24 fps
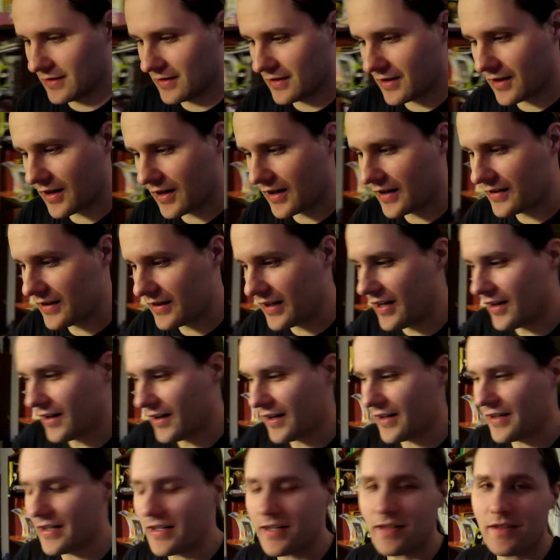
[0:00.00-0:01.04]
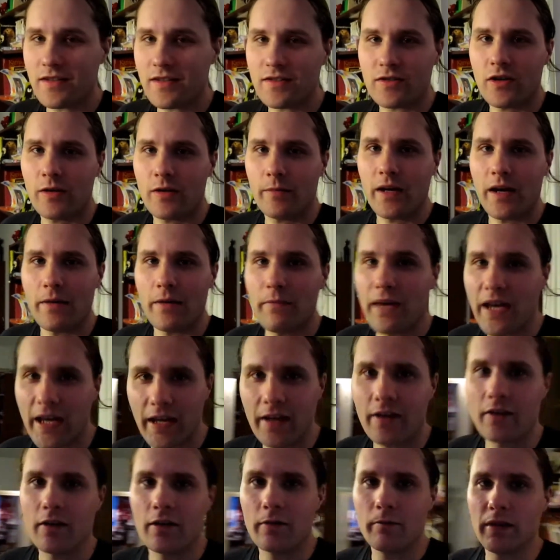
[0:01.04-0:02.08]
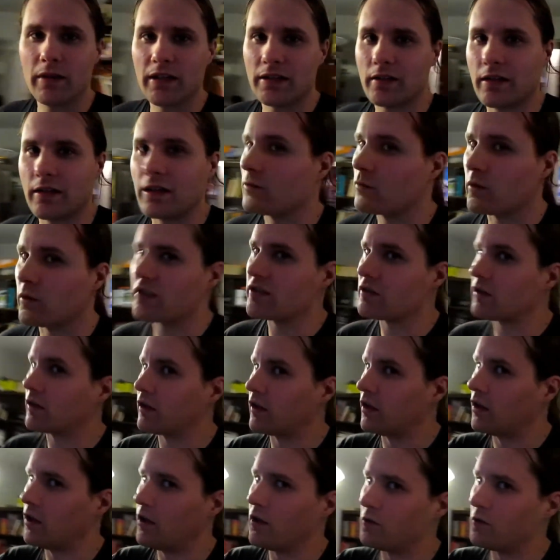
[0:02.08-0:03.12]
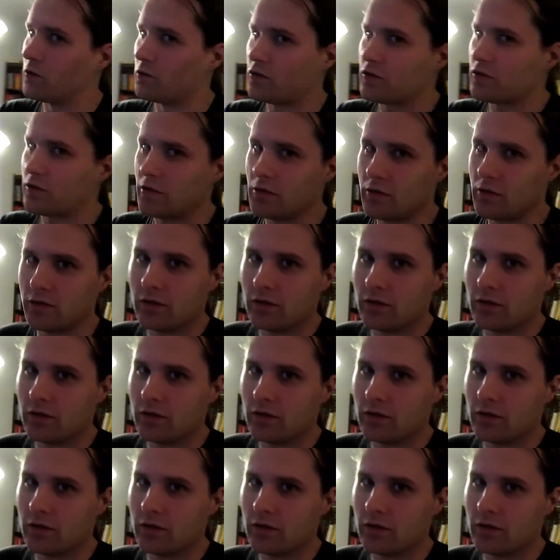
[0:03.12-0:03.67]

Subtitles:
I didn't saw my maker, but it was close.